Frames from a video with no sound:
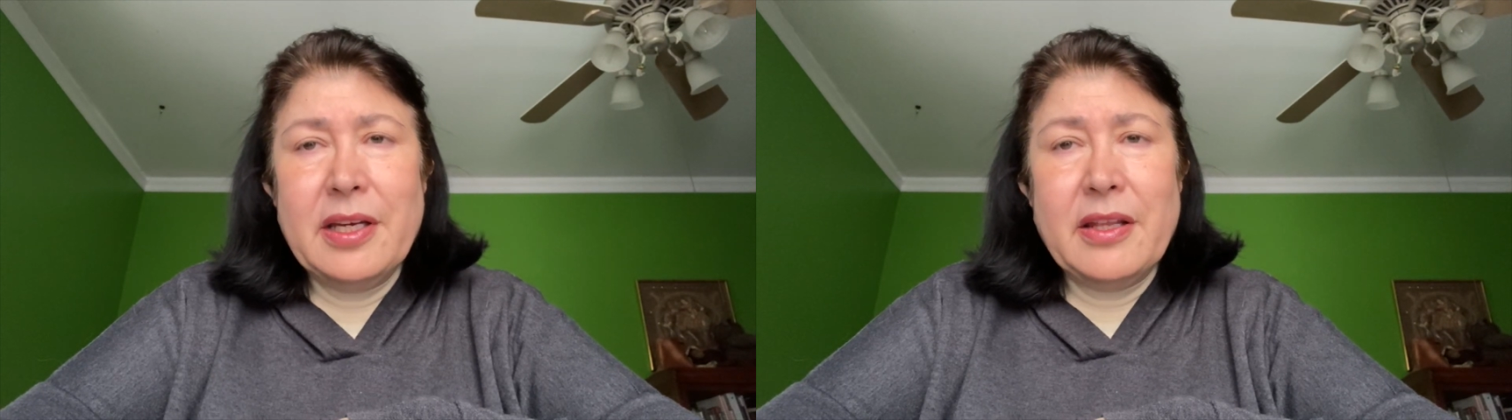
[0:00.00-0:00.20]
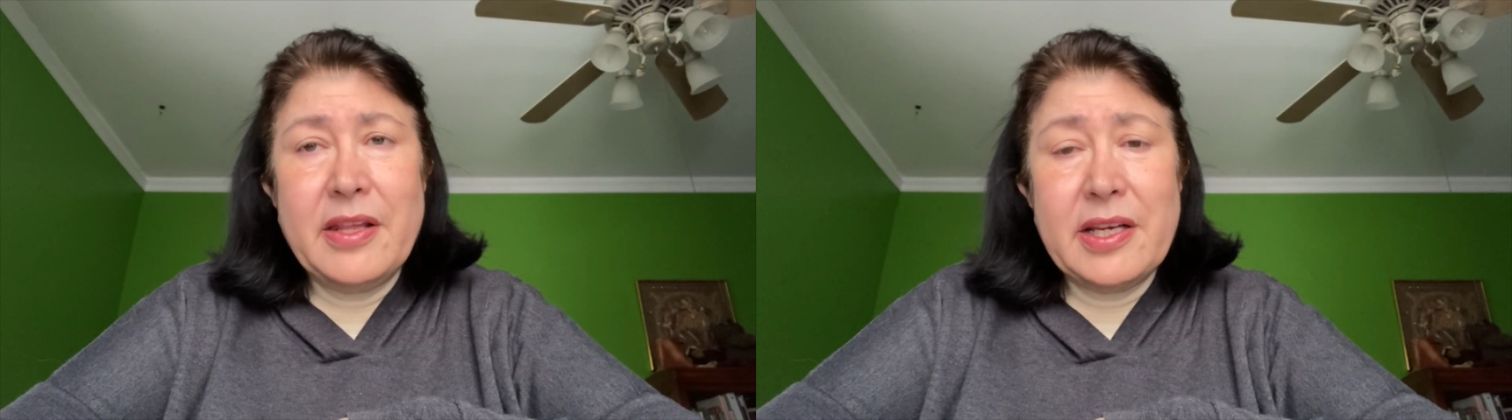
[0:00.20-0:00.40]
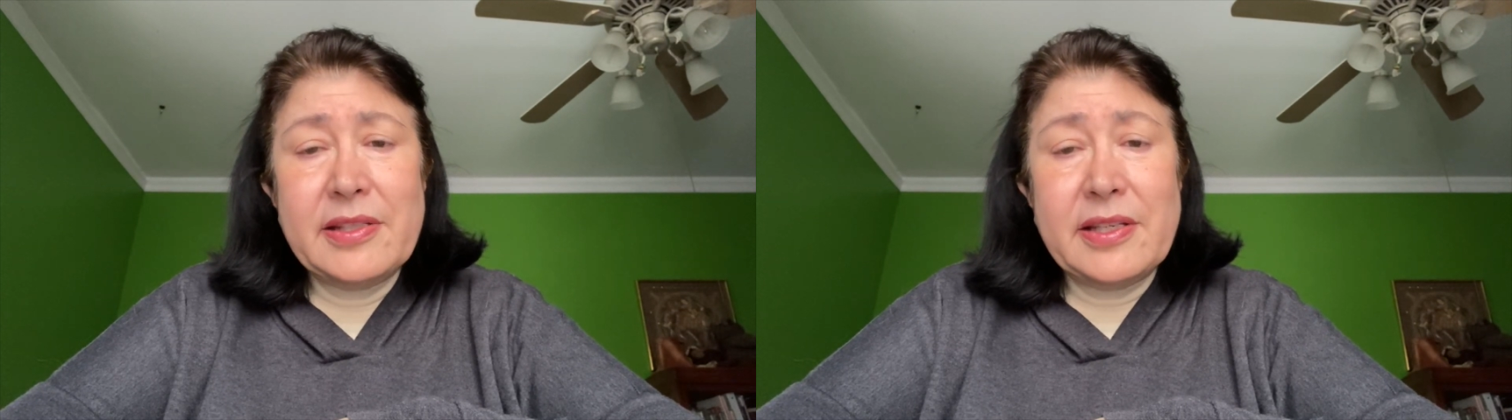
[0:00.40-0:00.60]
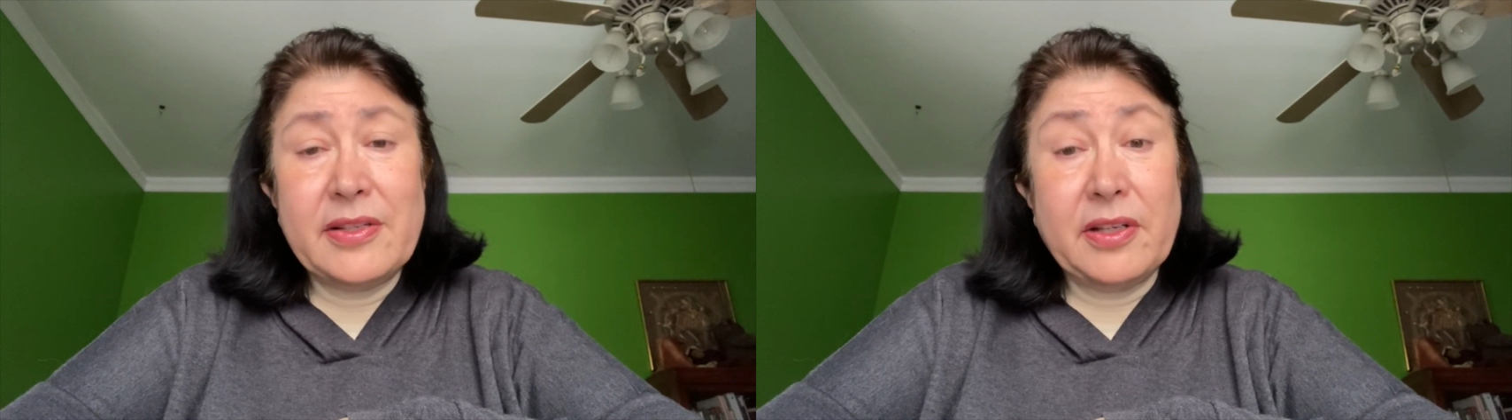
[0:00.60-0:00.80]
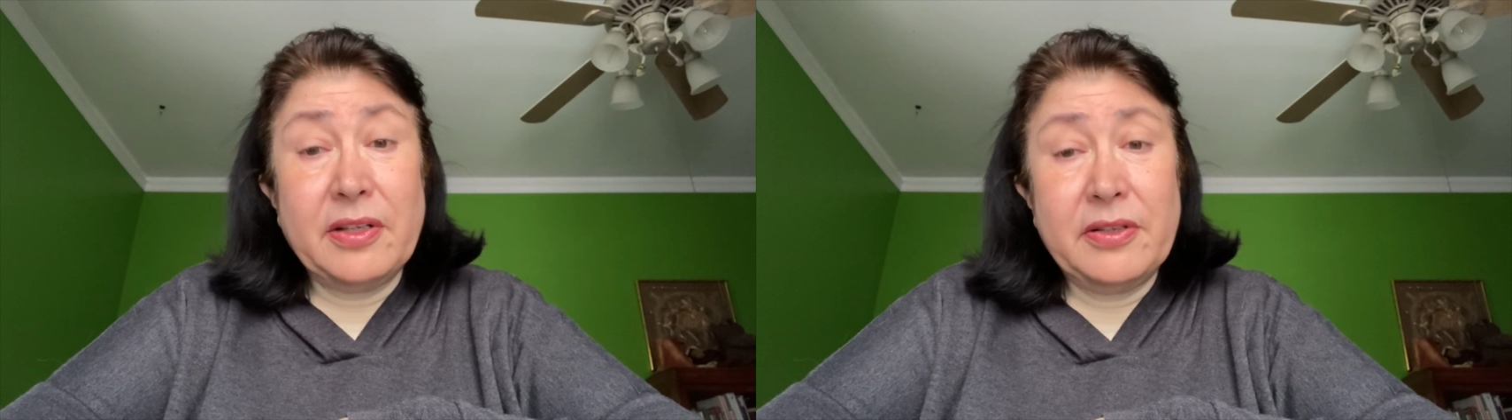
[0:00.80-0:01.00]
this
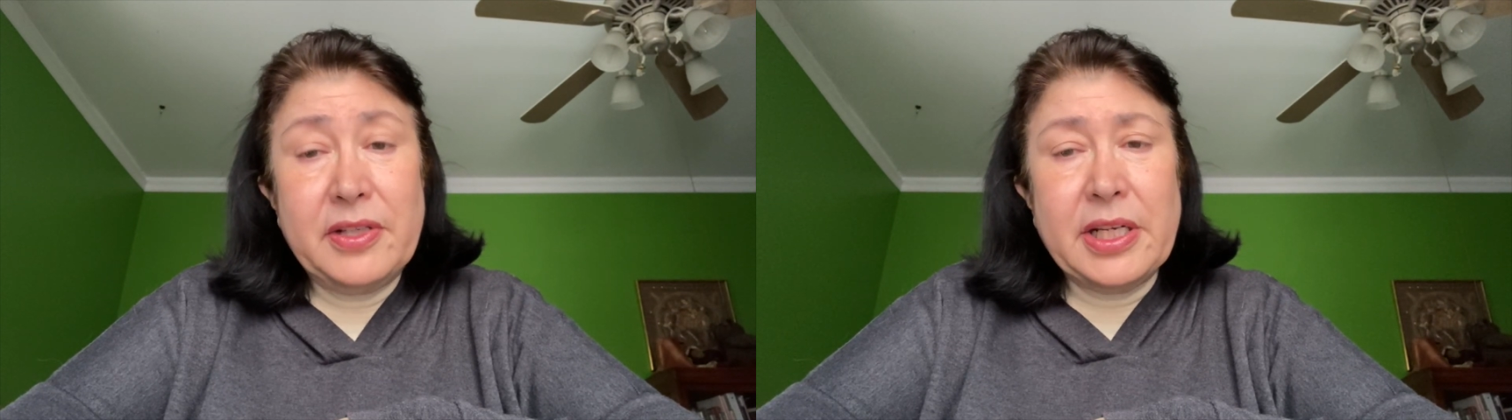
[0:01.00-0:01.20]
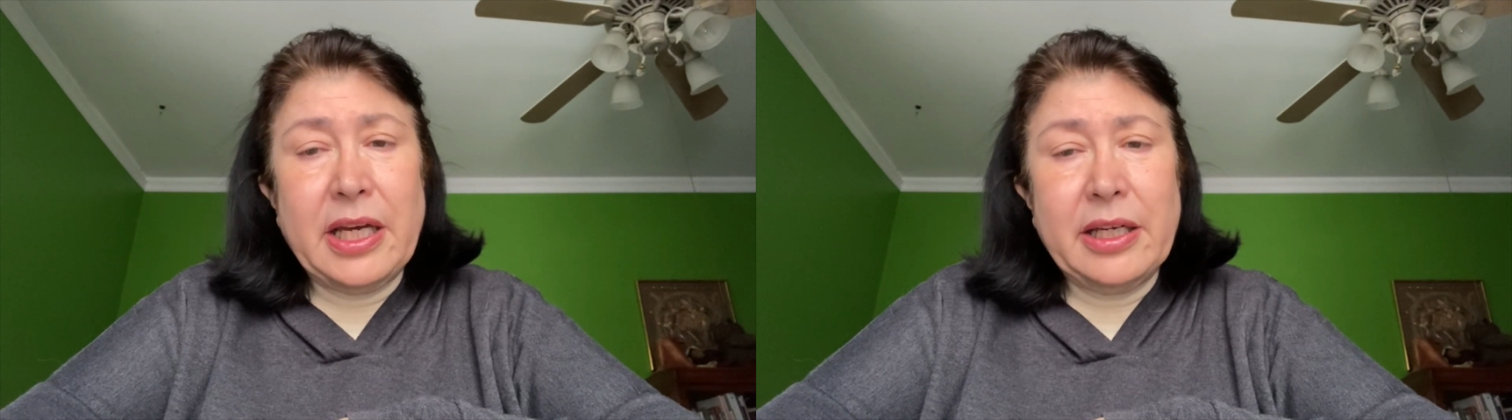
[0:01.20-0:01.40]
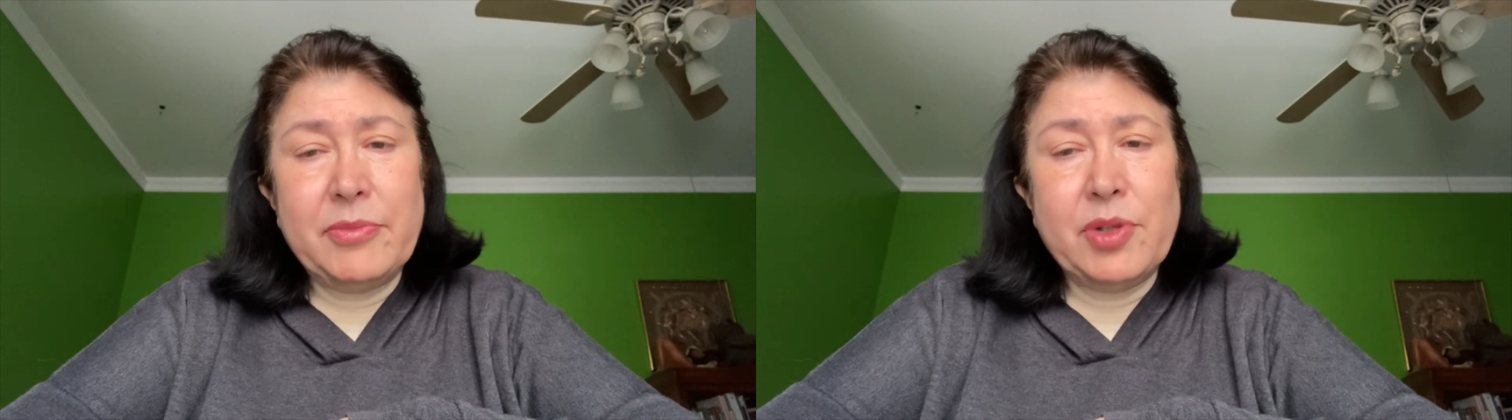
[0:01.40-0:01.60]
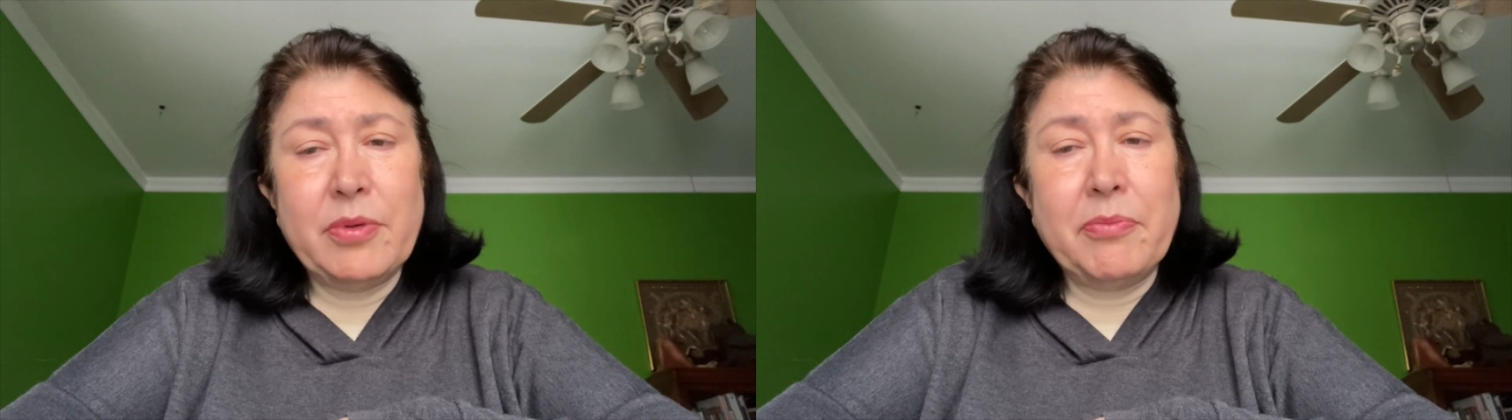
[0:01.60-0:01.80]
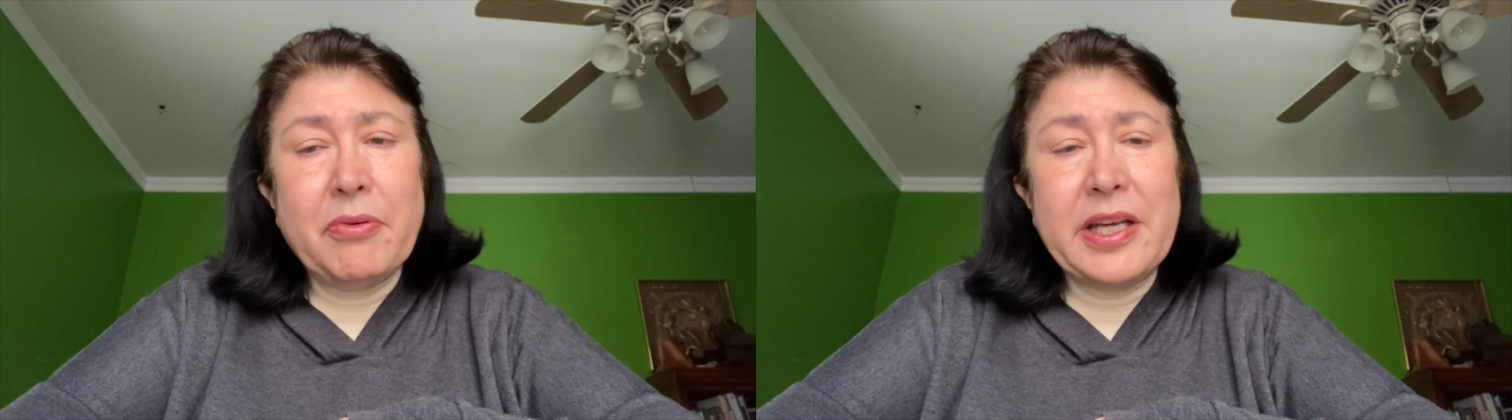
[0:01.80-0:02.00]
is a good time to
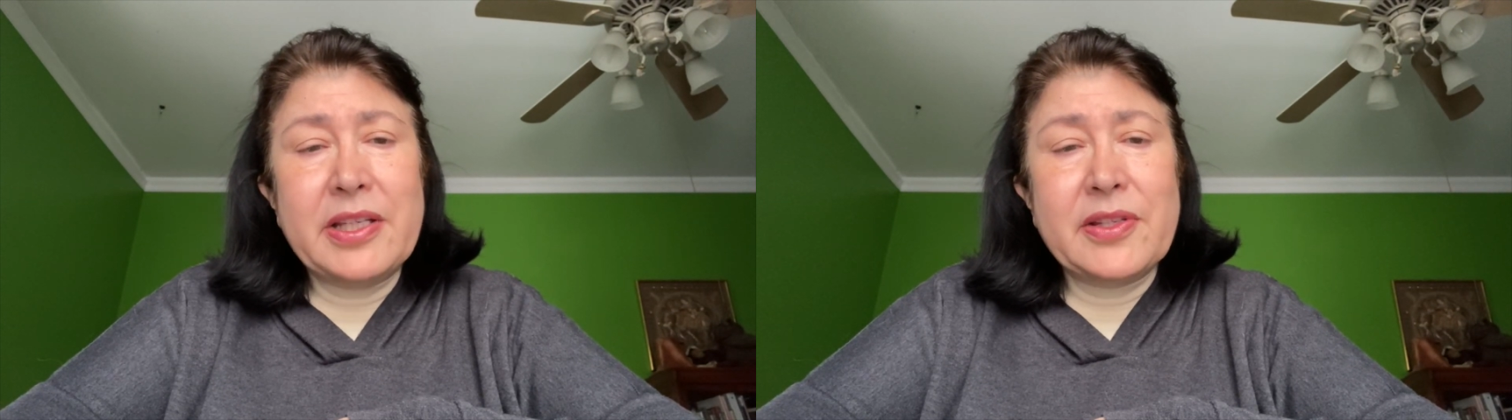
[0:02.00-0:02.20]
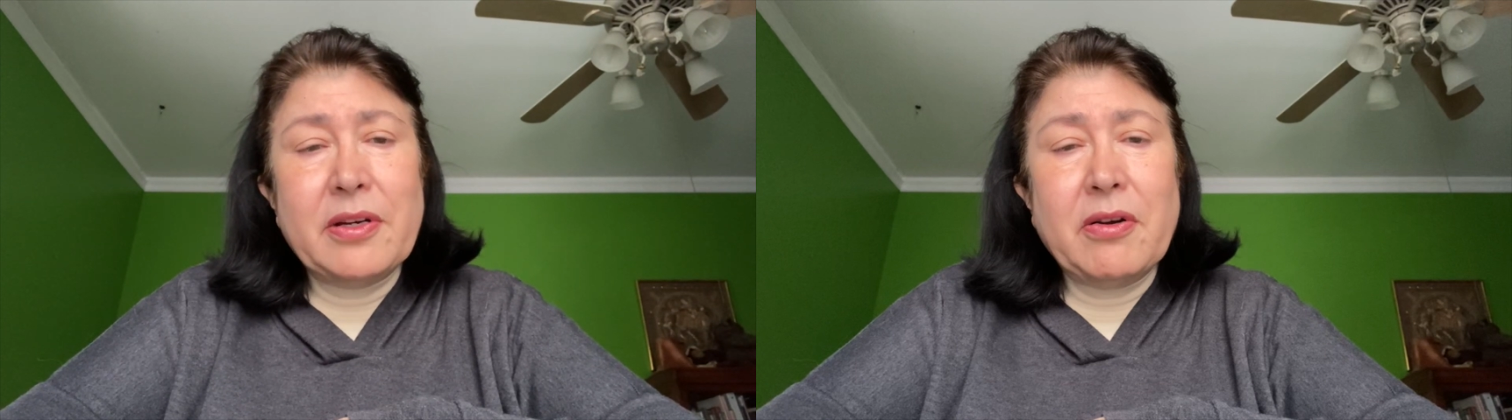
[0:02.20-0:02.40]
embrace the